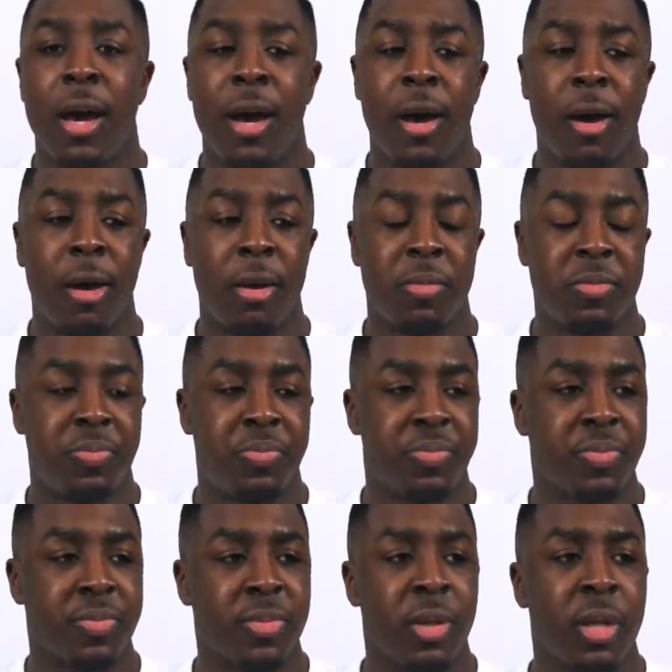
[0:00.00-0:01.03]
Um,
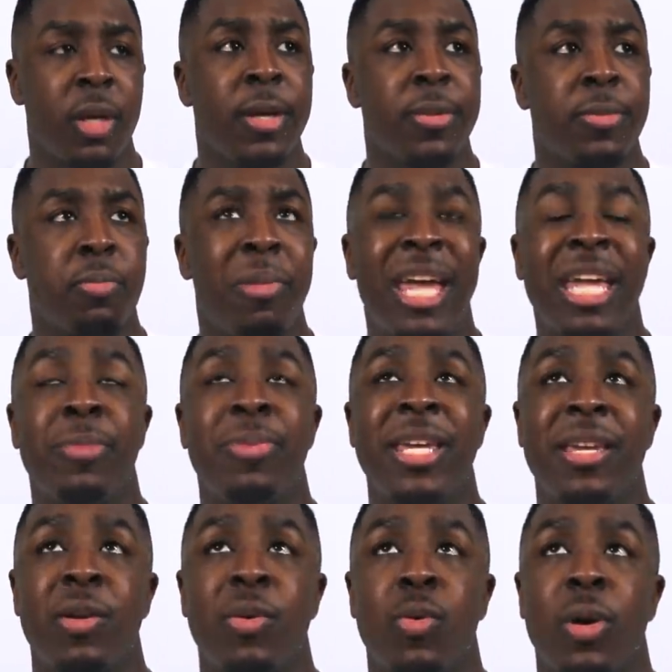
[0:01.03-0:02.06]

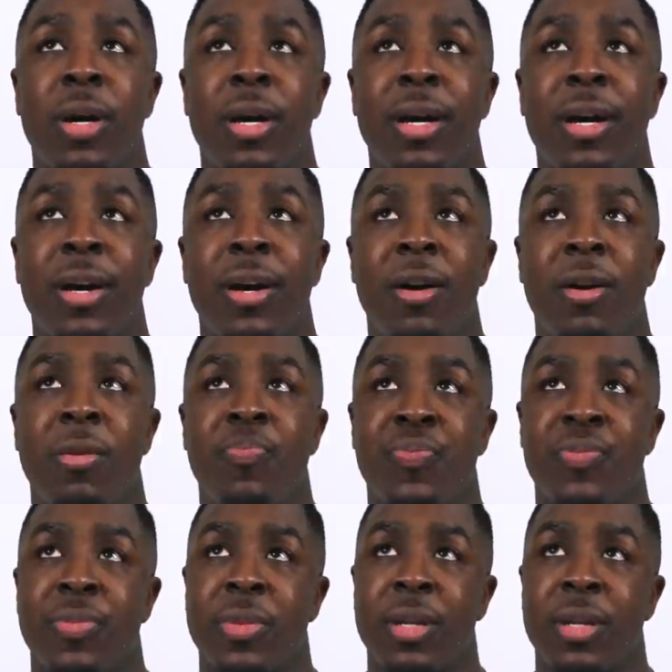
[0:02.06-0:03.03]
maybe um,